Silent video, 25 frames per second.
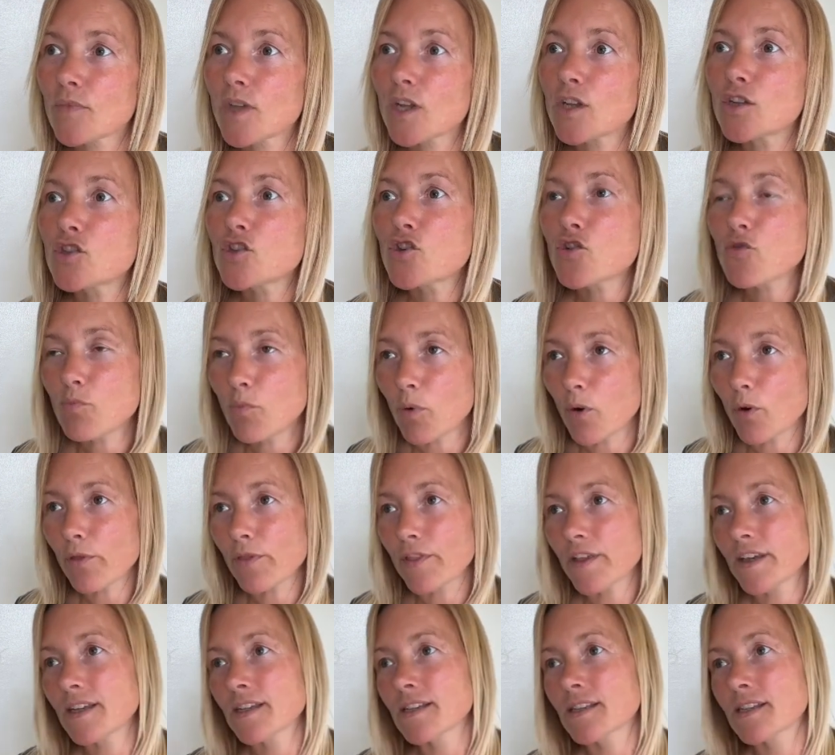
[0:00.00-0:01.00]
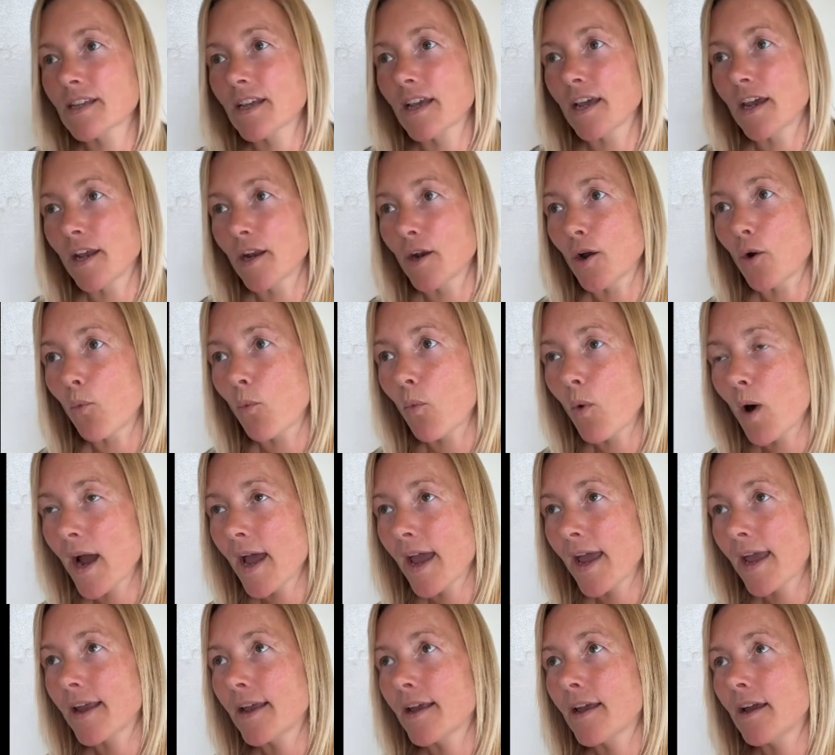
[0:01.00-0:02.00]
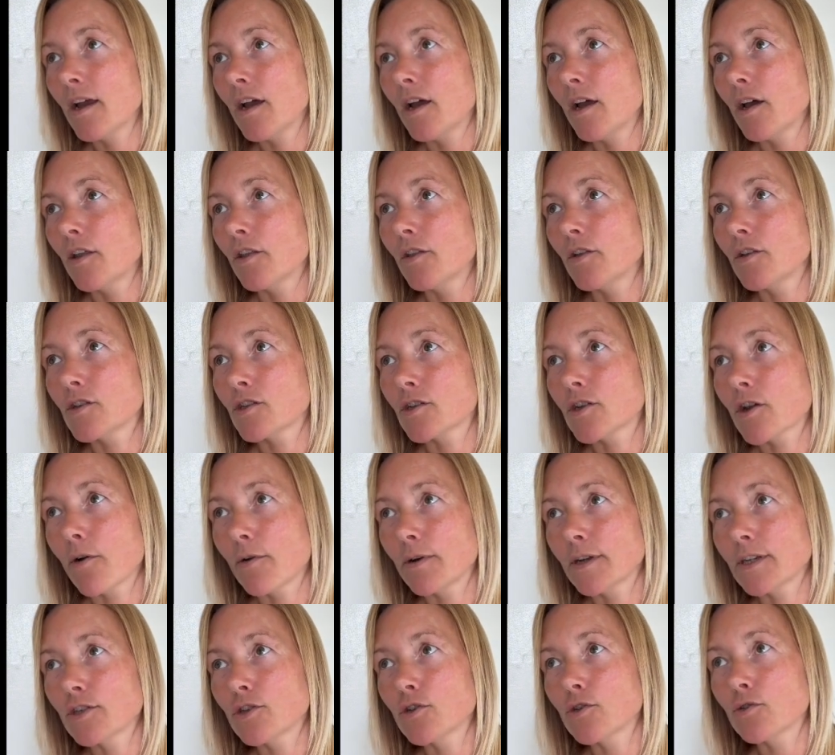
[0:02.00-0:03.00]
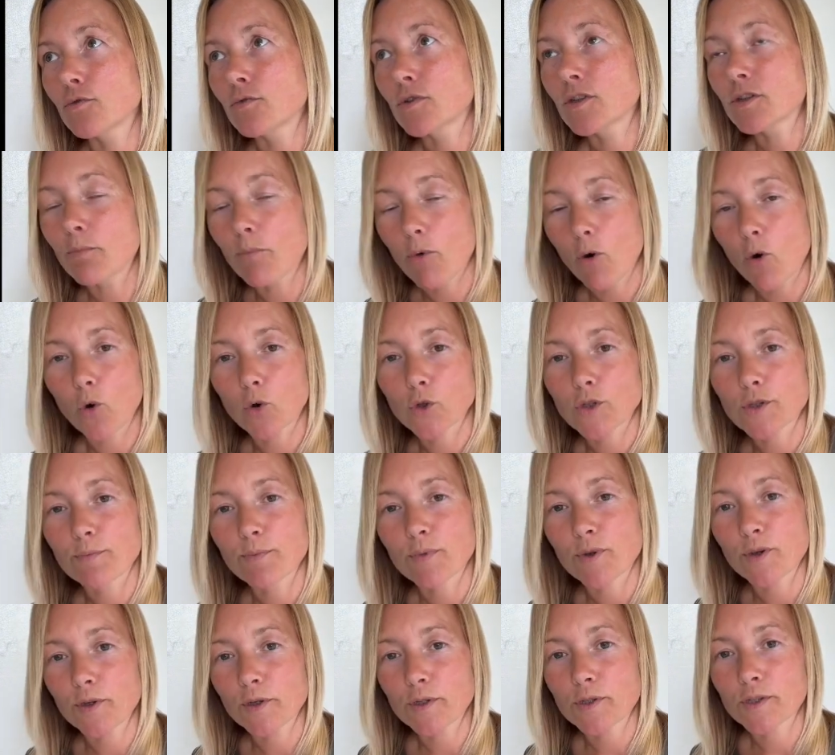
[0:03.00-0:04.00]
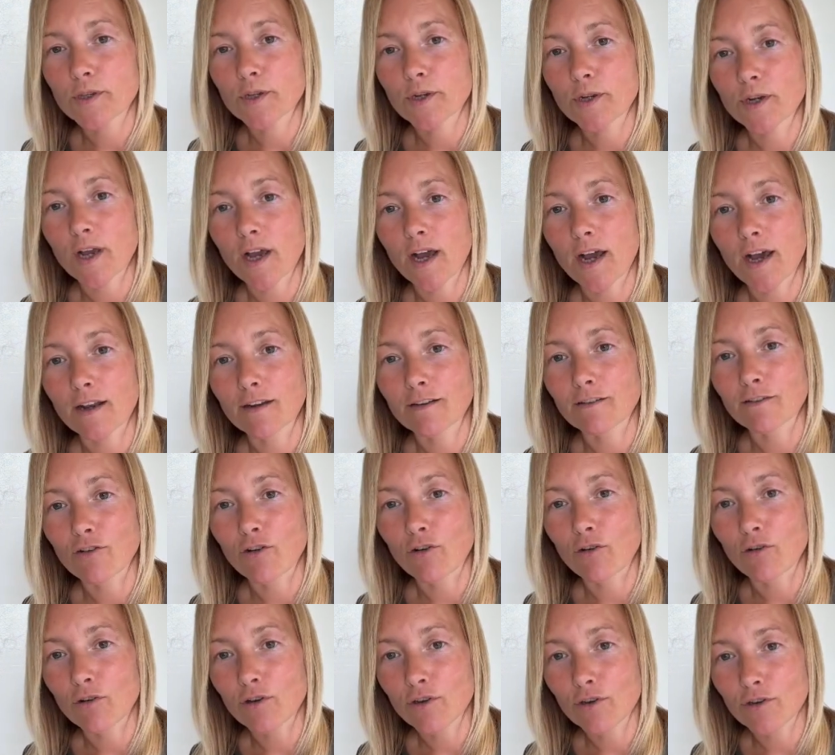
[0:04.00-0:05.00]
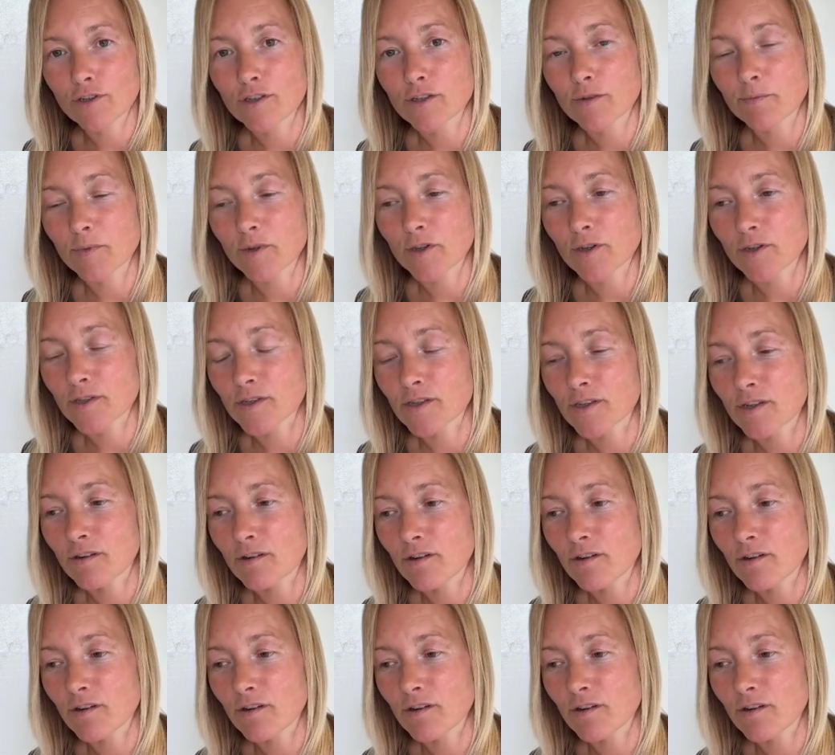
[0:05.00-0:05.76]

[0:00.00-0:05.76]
to put things in a way that's going to support a person and not hurt a person.